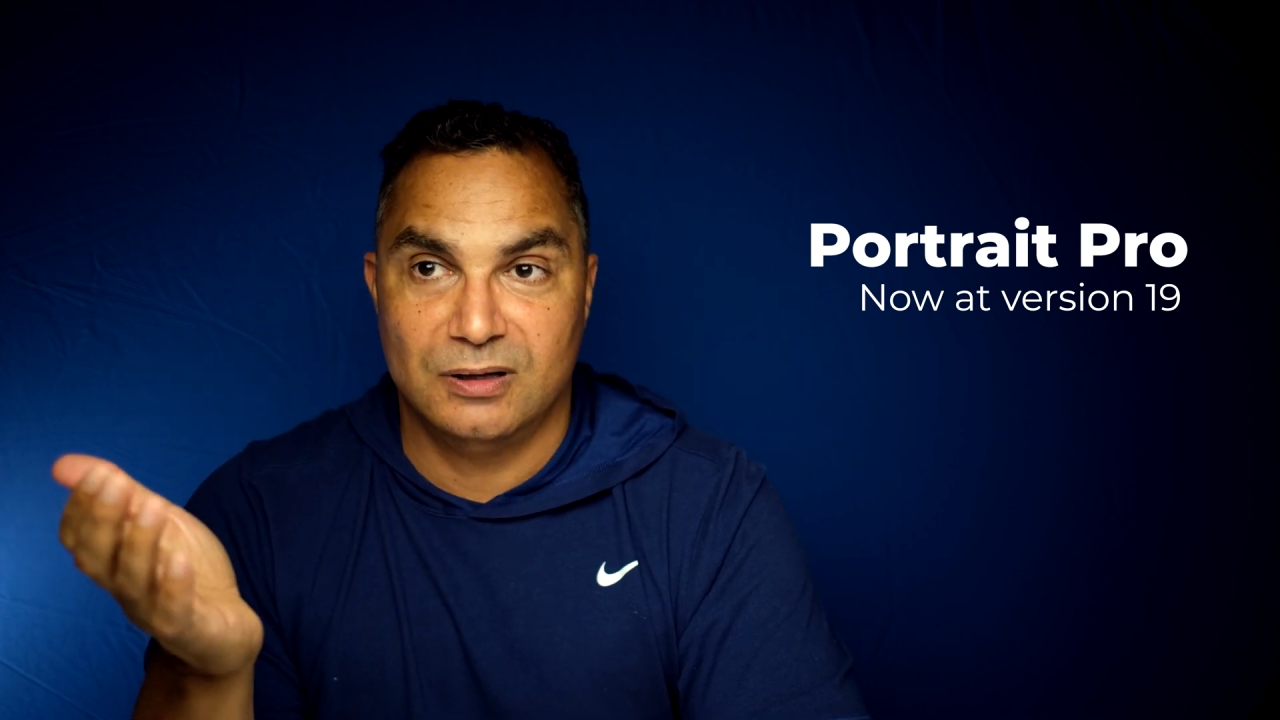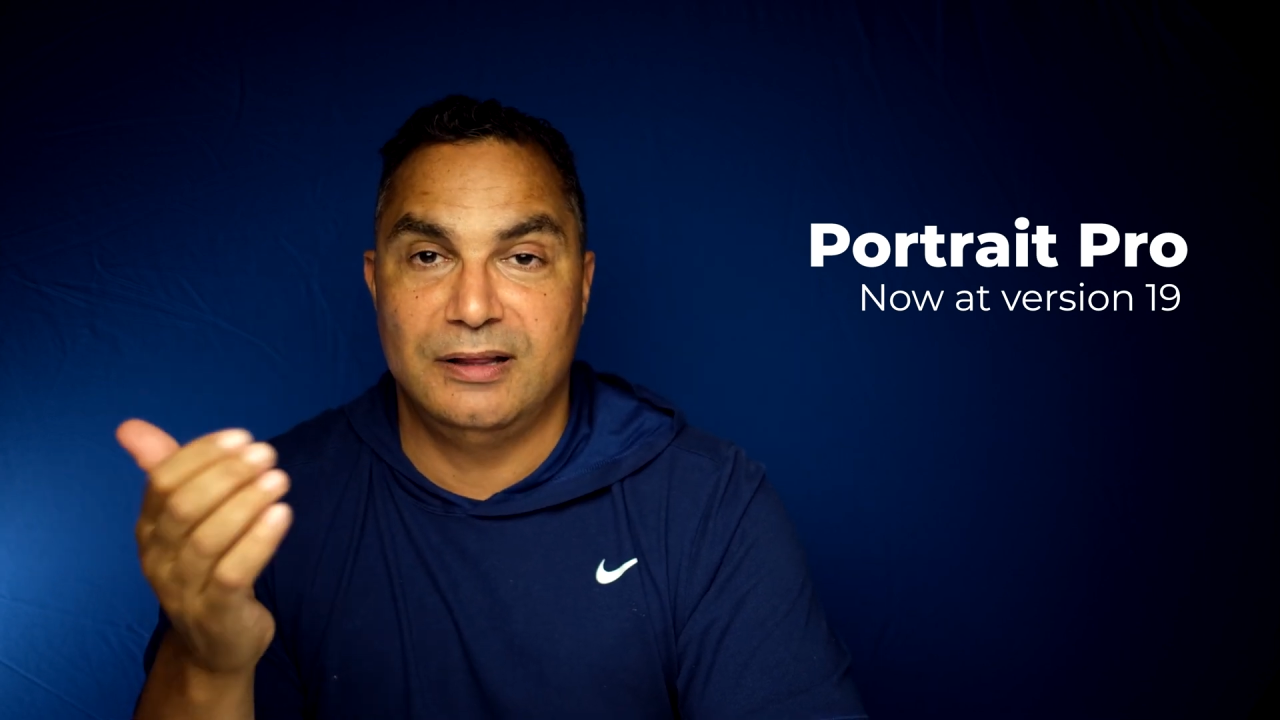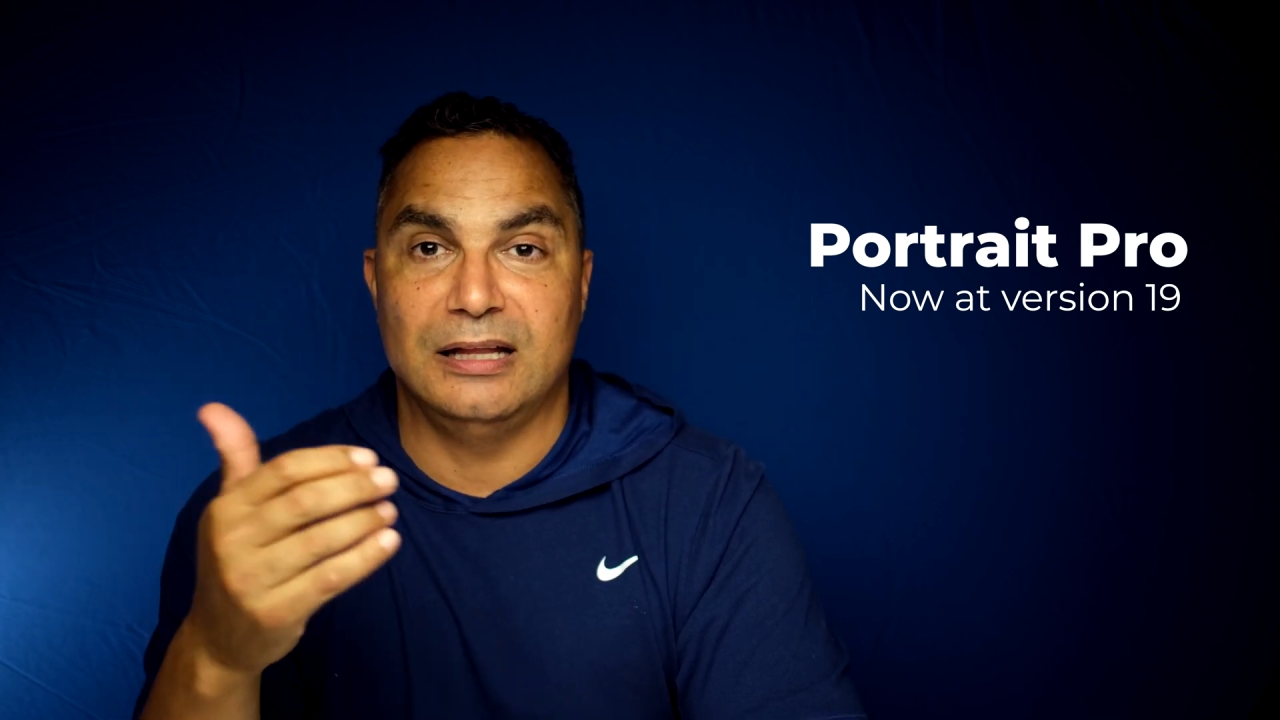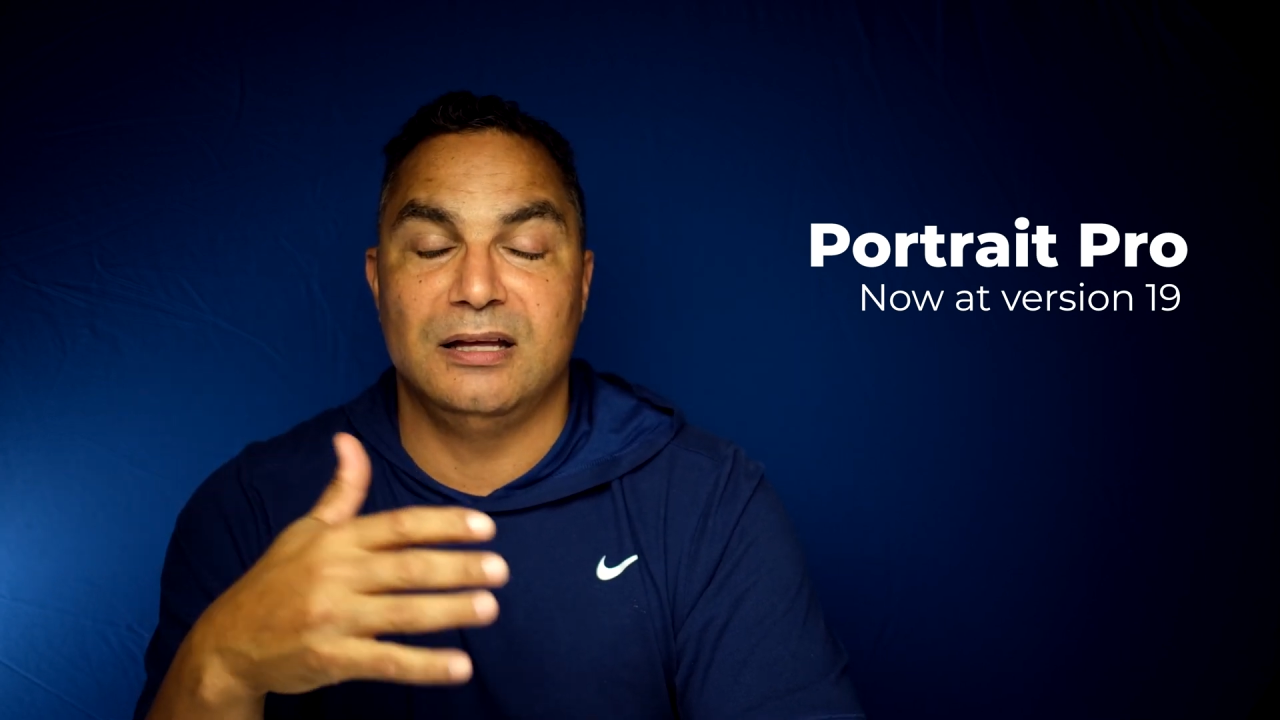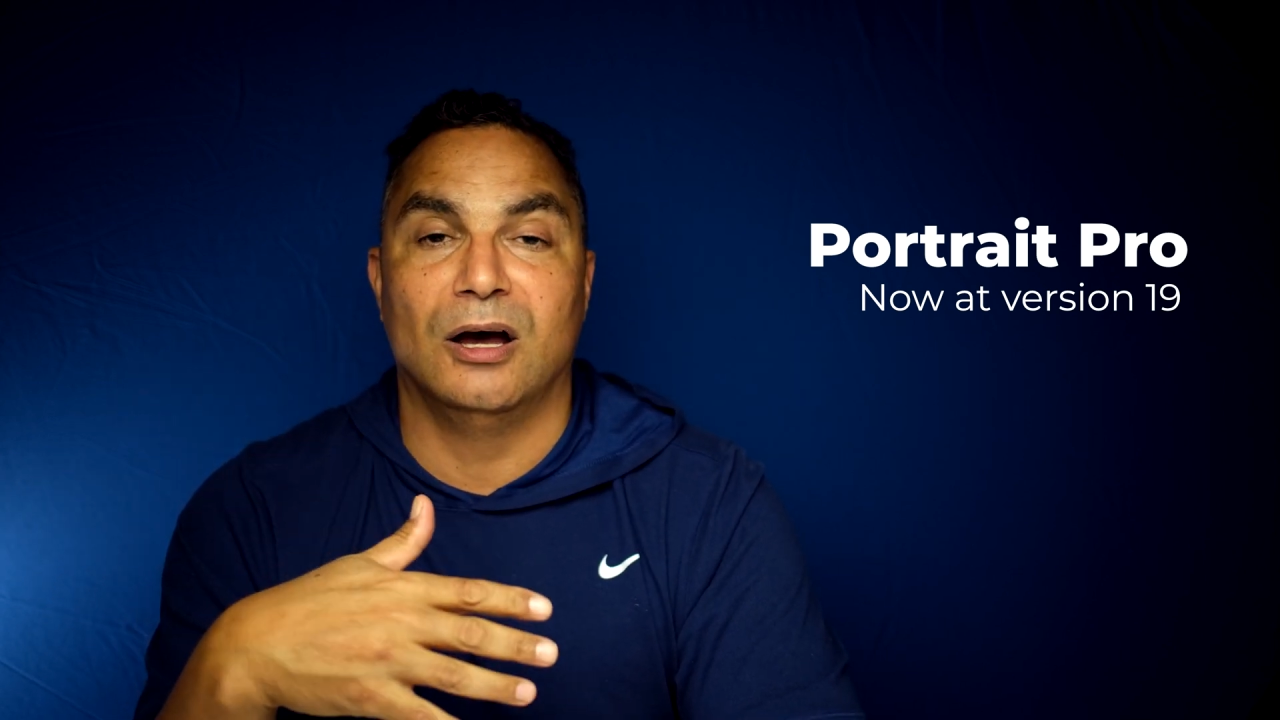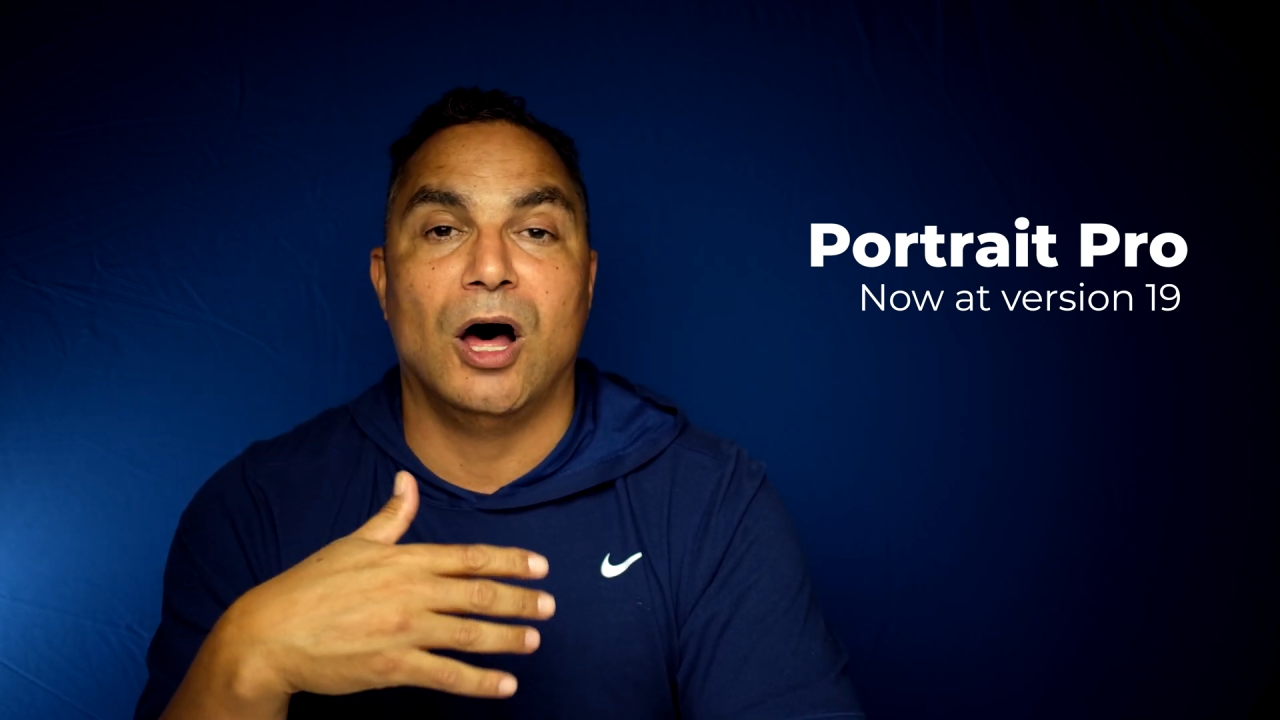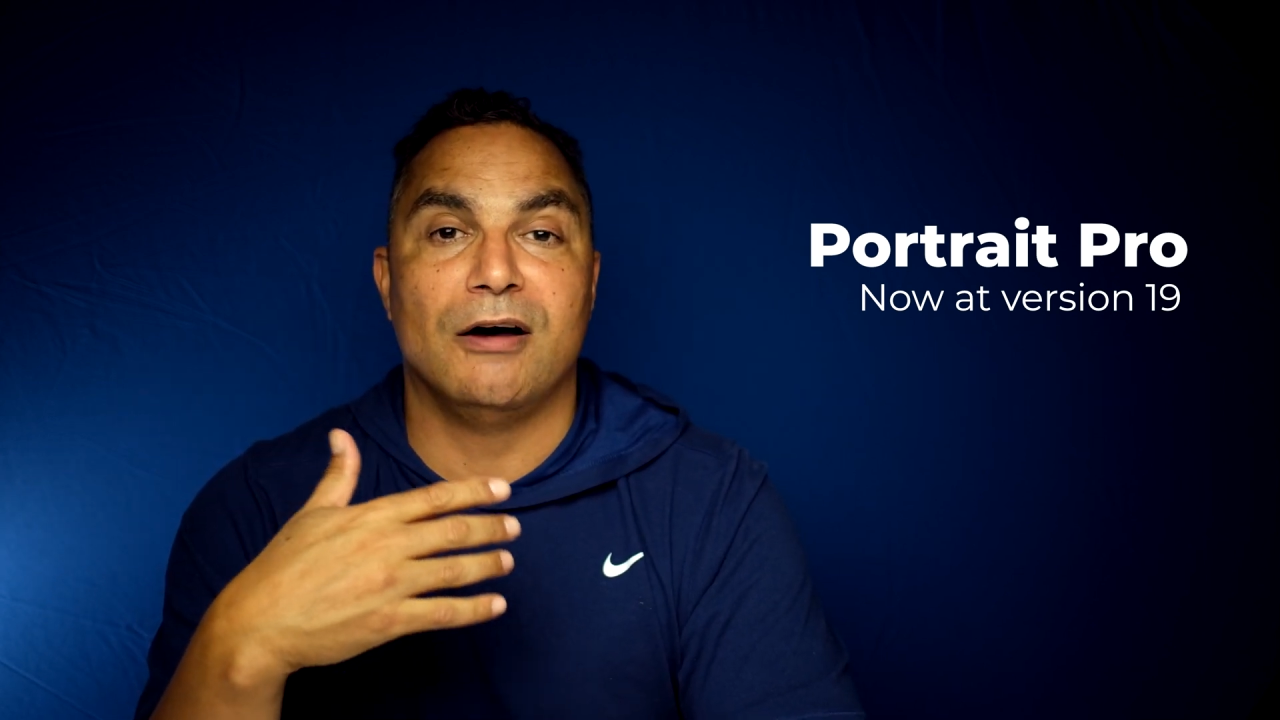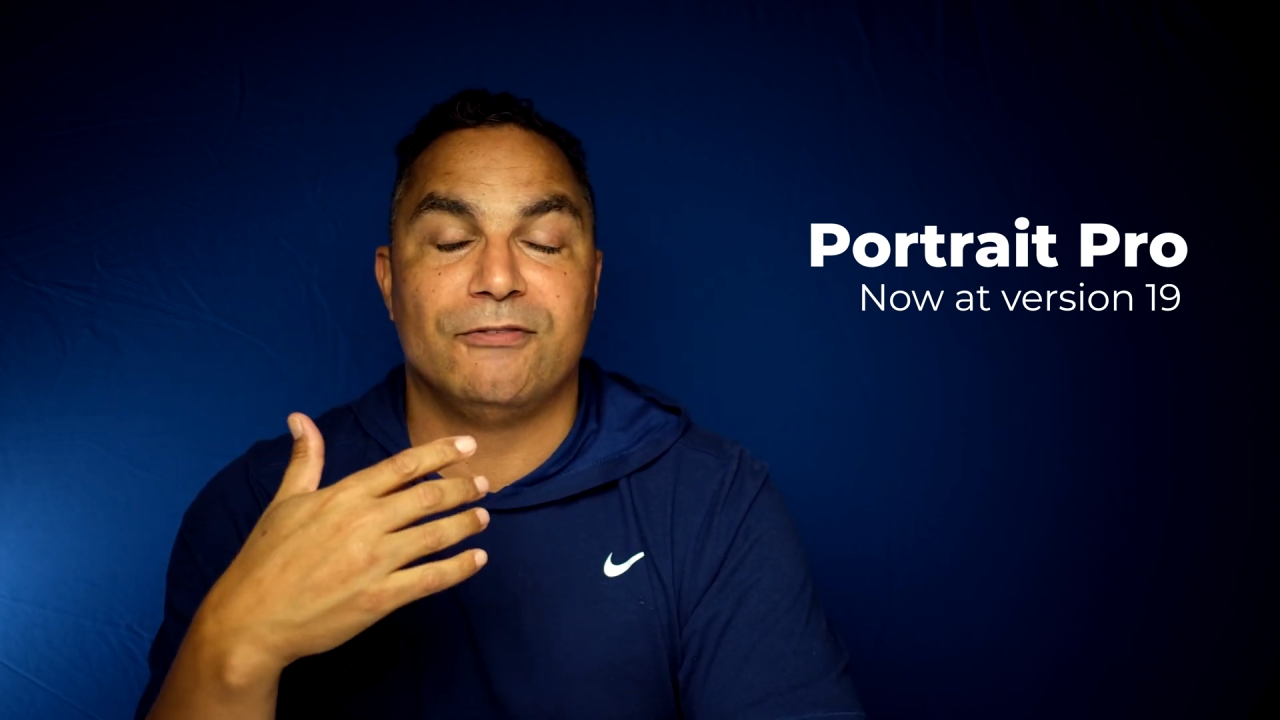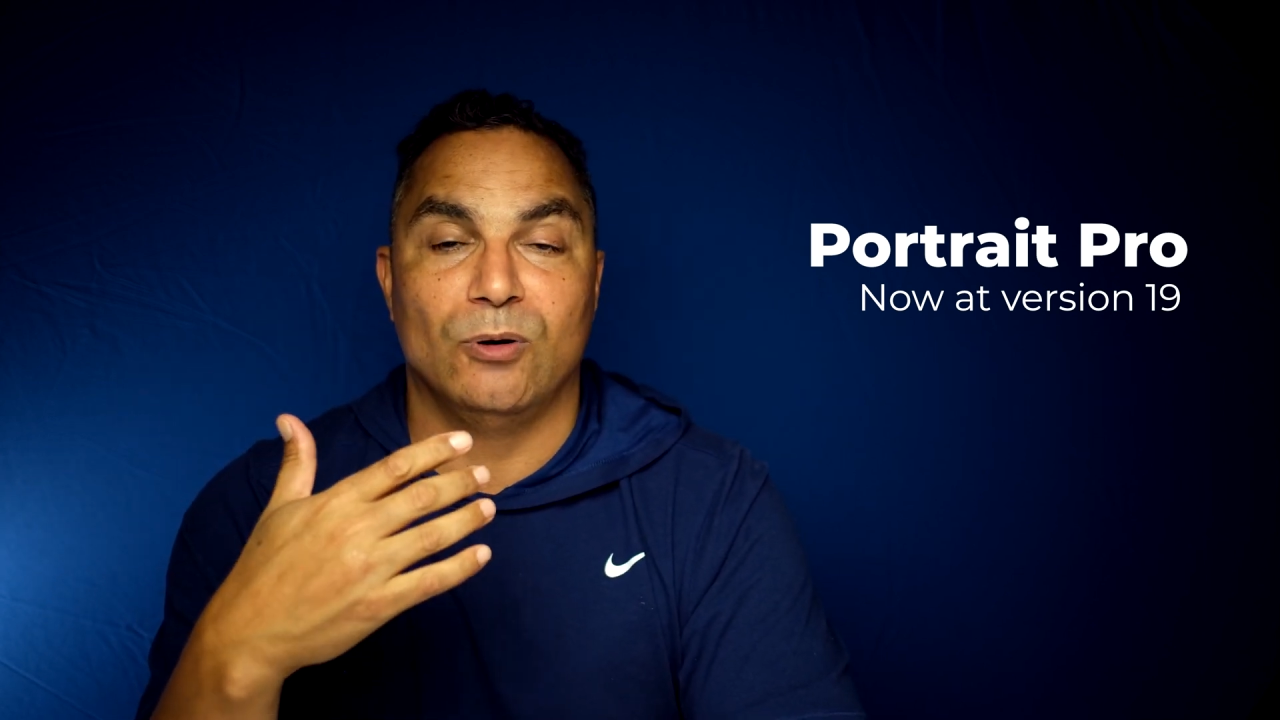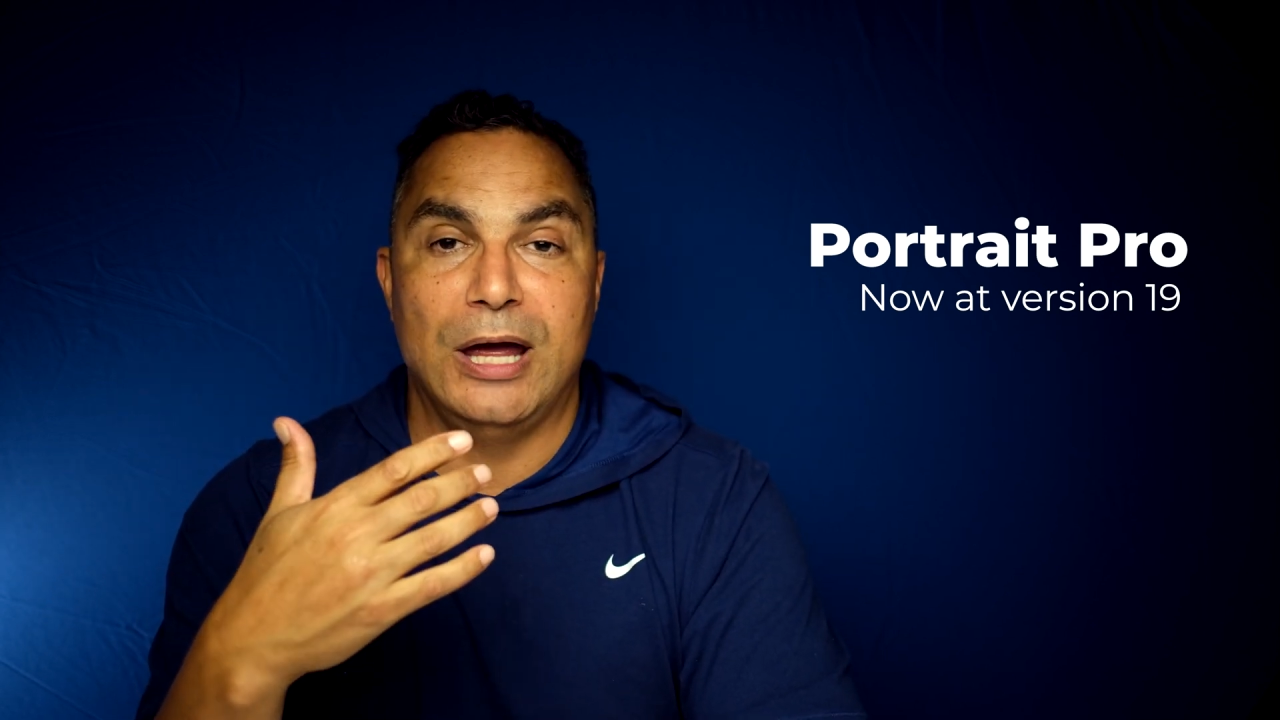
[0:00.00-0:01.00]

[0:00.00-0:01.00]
that they offer,